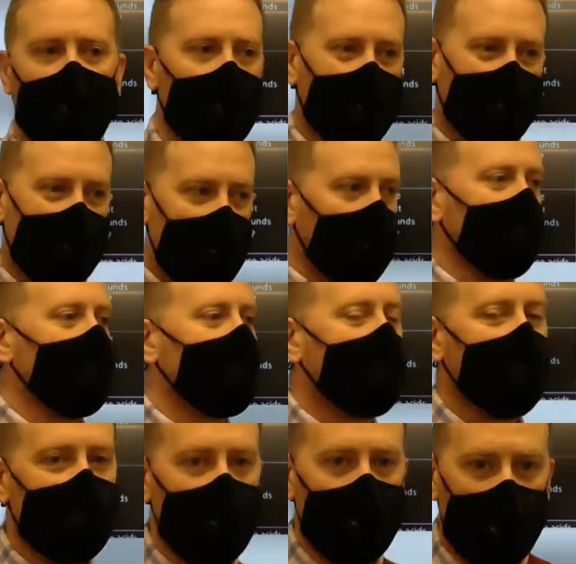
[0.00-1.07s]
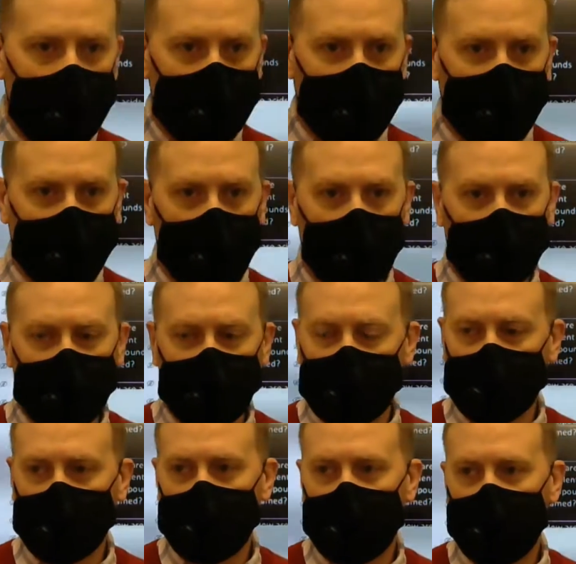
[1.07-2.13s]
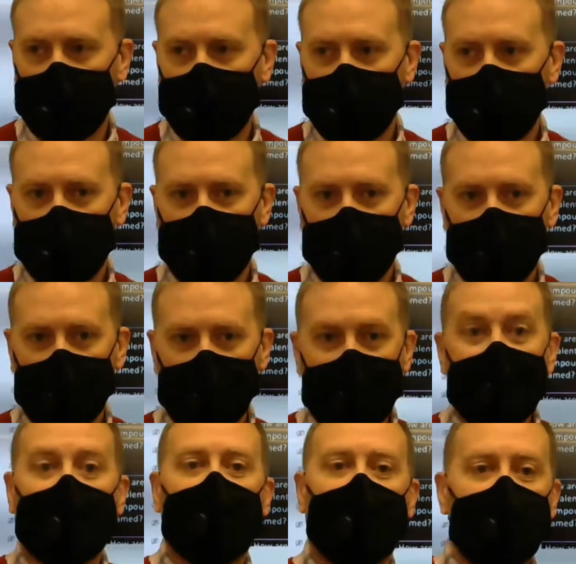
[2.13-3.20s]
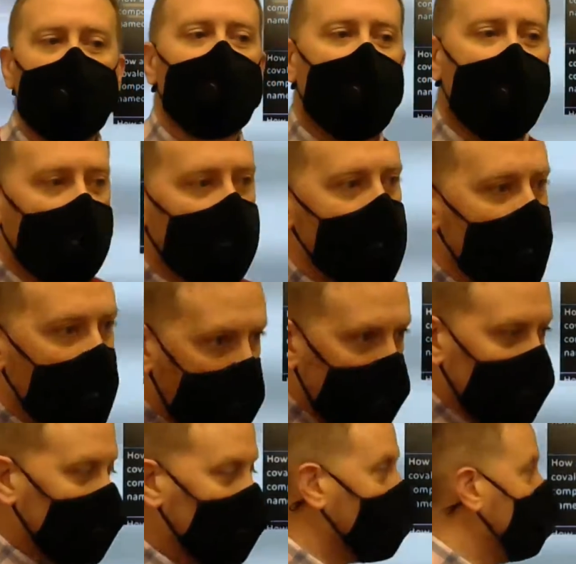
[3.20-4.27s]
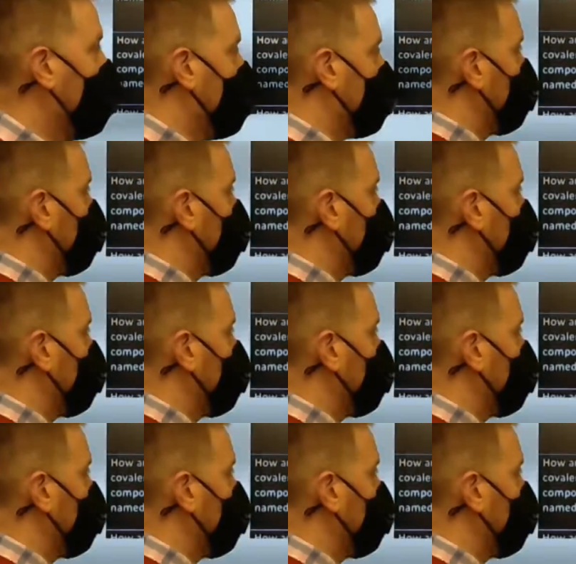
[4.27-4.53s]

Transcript: without looking them up, of course, then you have mastered that